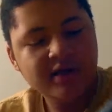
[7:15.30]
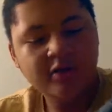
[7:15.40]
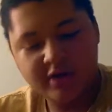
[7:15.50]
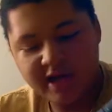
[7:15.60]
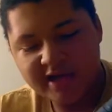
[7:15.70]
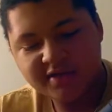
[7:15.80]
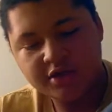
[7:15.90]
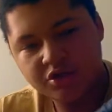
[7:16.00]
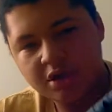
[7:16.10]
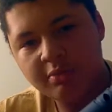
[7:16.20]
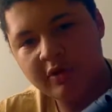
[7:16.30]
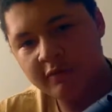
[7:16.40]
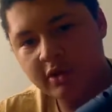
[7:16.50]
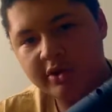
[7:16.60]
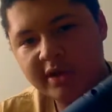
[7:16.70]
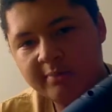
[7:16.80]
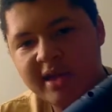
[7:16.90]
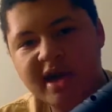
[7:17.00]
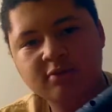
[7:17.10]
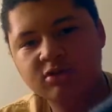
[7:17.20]
or hates the trouble of loading
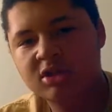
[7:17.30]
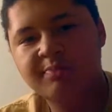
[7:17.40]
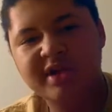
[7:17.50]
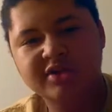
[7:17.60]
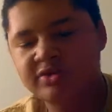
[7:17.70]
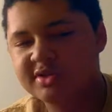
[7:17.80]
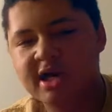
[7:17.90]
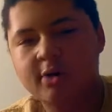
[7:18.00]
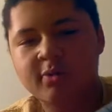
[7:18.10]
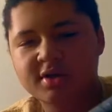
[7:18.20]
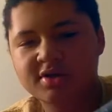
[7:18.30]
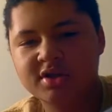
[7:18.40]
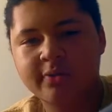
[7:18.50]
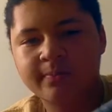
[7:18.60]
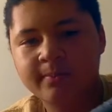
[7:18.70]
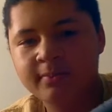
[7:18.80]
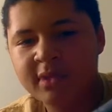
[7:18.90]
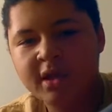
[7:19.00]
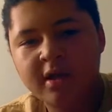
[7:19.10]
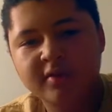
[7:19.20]
mags with the pistol style one. So
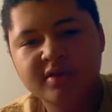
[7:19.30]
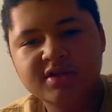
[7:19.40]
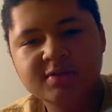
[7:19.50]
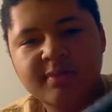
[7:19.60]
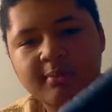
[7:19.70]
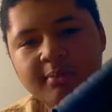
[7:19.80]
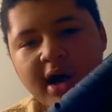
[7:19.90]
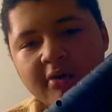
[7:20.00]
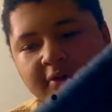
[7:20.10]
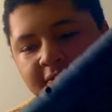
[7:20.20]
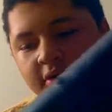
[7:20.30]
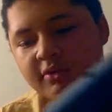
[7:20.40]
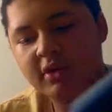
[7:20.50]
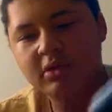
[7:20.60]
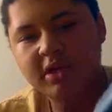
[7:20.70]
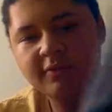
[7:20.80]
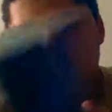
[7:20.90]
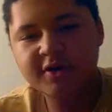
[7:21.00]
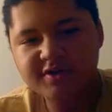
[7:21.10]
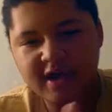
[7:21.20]
this has been my review of the Elite
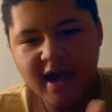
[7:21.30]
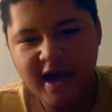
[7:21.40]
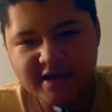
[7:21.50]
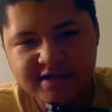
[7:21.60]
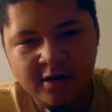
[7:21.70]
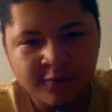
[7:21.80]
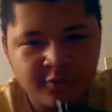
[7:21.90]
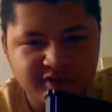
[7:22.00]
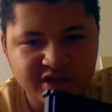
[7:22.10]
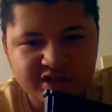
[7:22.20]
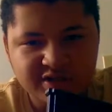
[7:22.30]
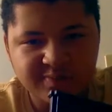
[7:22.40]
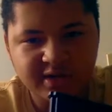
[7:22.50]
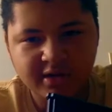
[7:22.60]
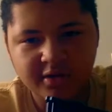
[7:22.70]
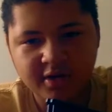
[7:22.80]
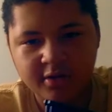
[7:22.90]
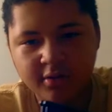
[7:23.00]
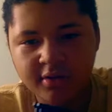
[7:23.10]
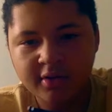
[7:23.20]
Force Sl14 speed loader.
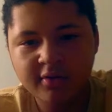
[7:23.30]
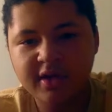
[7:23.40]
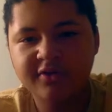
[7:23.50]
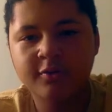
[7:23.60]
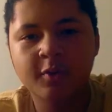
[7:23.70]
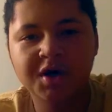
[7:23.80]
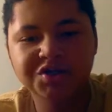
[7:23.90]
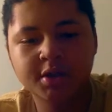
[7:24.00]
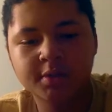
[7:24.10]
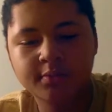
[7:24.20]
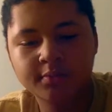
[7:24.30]
Thanks for watching.